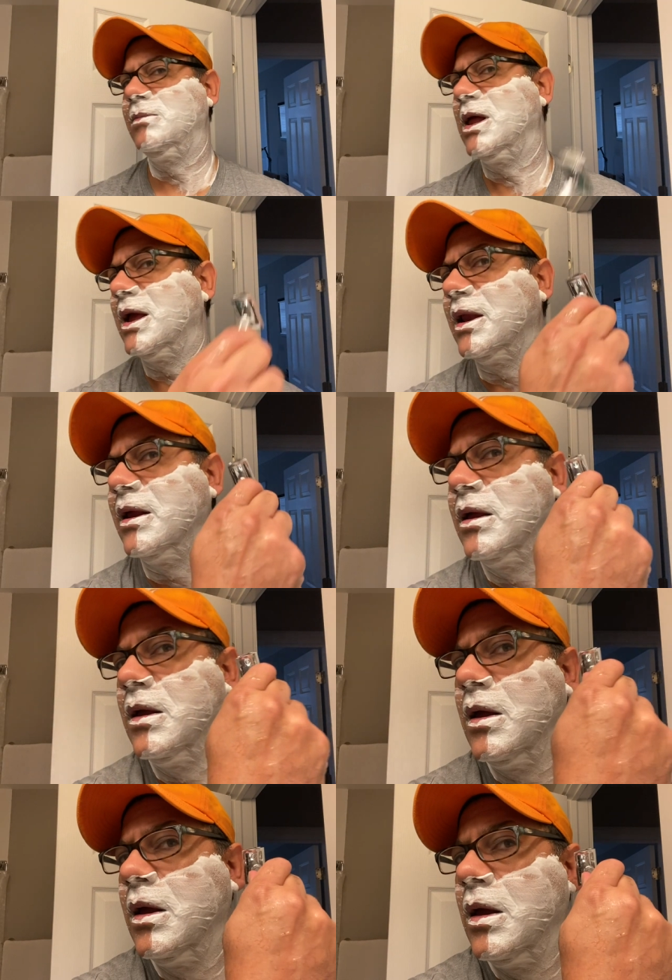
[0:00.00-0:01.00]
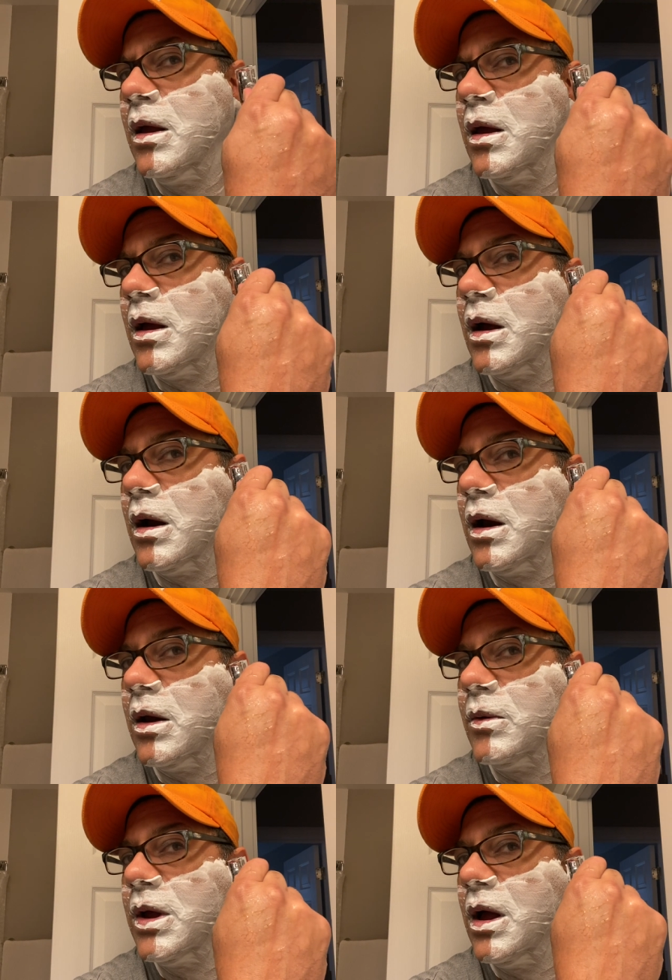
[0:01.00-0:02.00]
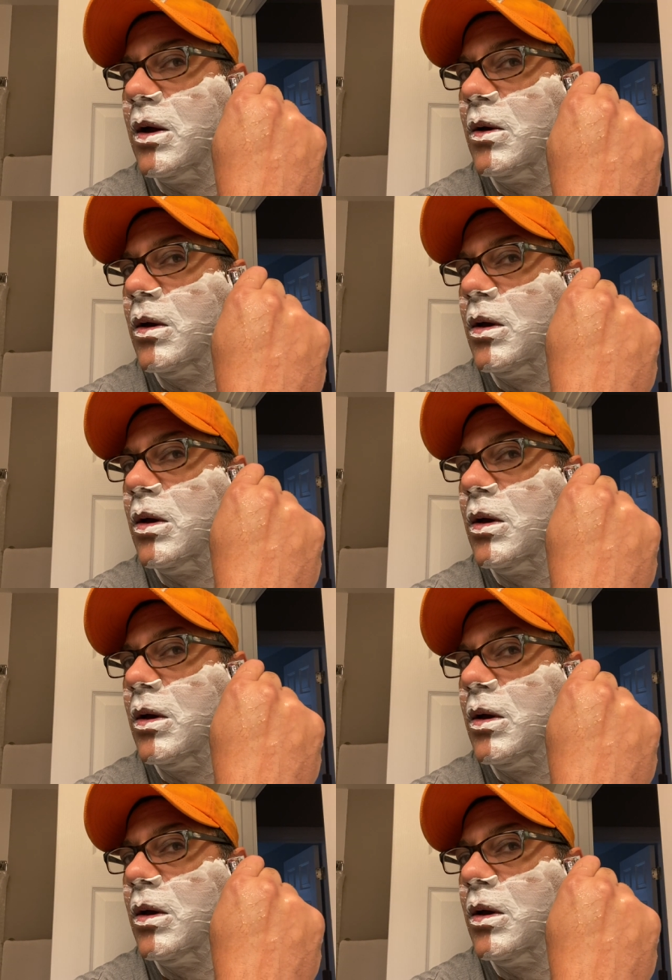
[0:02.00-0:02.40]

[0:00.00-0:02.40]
the blade. All right, here we go.